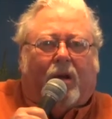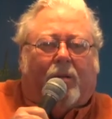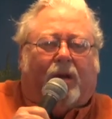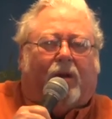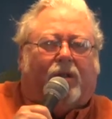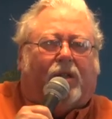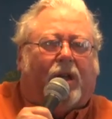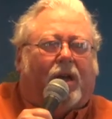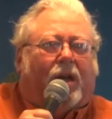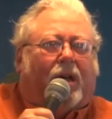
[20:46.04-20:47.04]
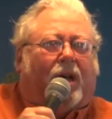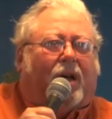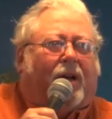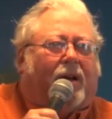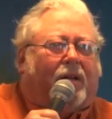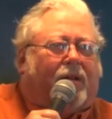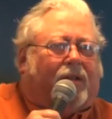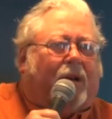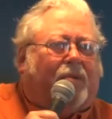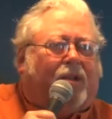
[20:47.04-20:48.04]
because uh,
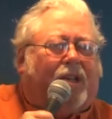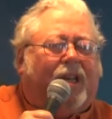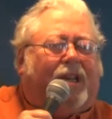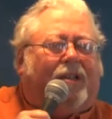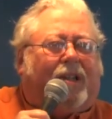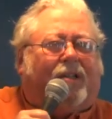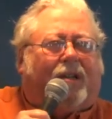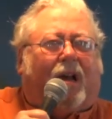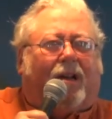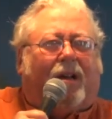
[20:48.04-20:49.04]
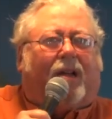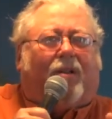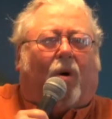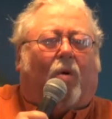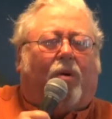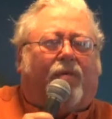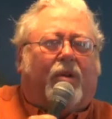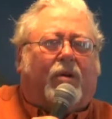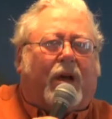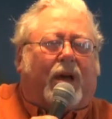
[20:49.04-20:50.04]
some disease has got, gotten a hold of
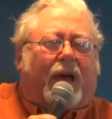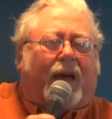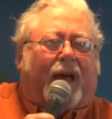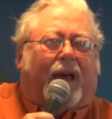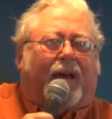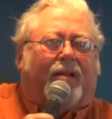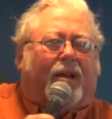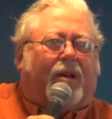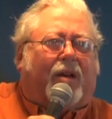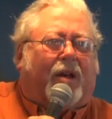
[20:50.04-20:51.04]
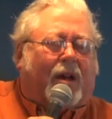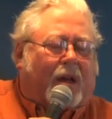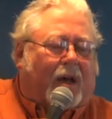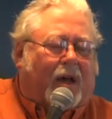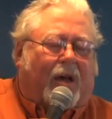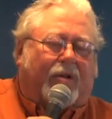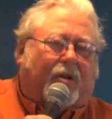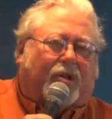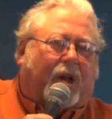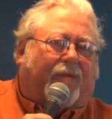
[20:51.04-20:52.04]
you and, and uh, uh,
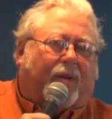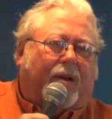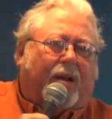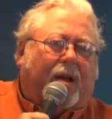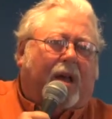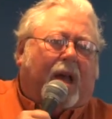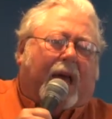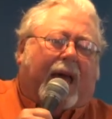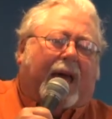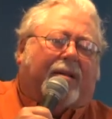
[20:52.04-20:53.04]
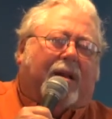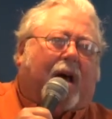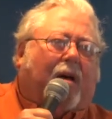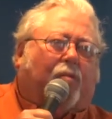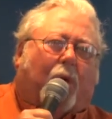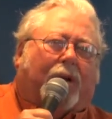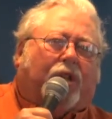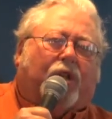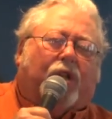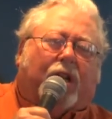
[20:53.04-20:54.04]
you're suffering, and God
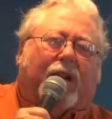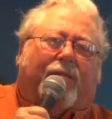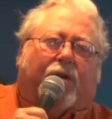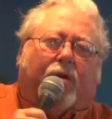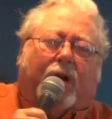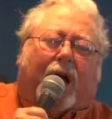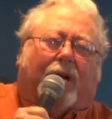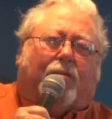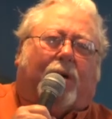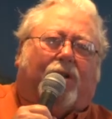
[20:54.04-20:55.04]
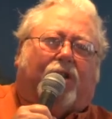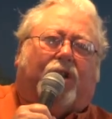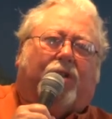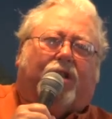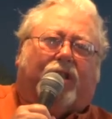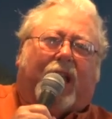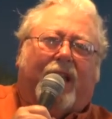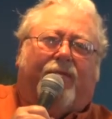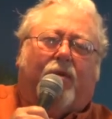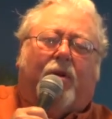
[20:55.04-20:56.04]
wants to deliver you. God wants to
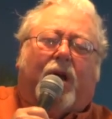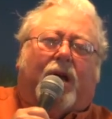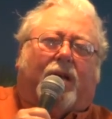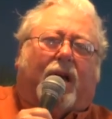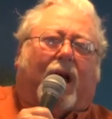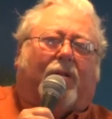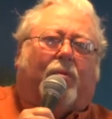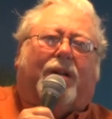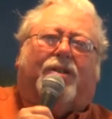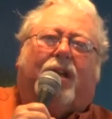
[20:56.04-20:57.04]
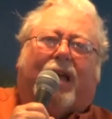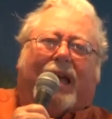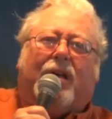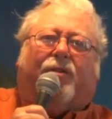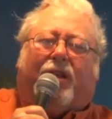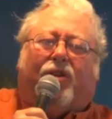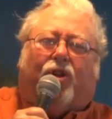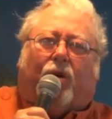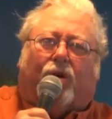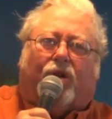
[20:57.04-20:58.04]
save you. God wants a healthy
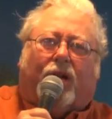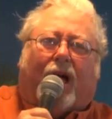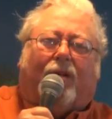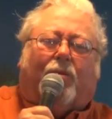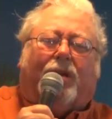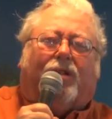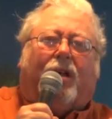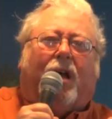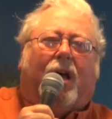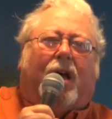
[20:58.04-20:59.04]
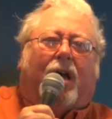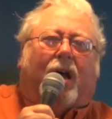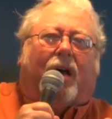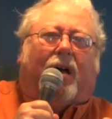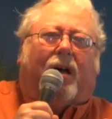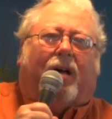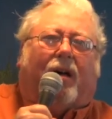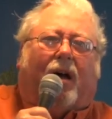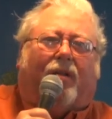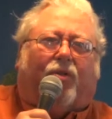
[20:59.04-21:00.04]
church. God wants a, a, a,
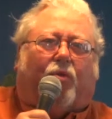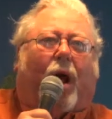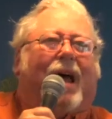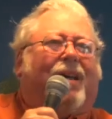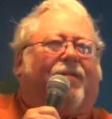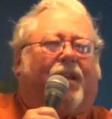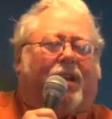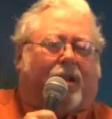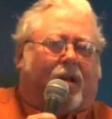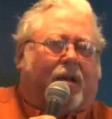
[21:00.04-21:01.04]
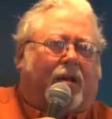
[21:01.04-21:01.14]
a thriving